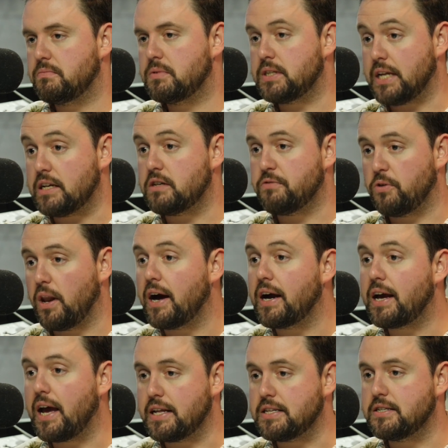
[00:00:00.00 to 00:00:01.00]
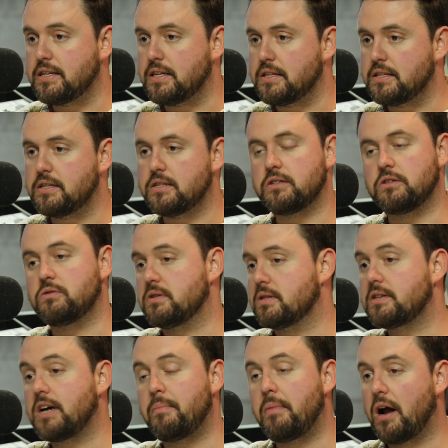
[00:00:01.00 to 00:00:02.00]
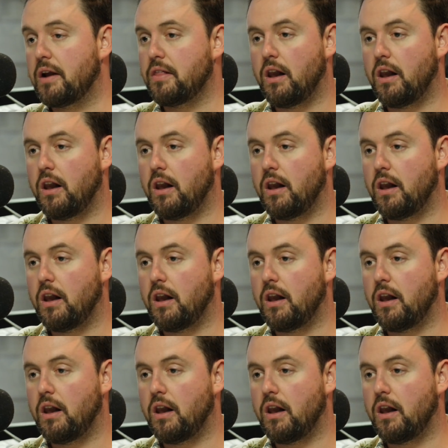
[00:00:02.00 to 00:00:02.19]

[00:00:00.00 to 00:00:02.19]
stage 4 lung cancer, and this is news that's come out in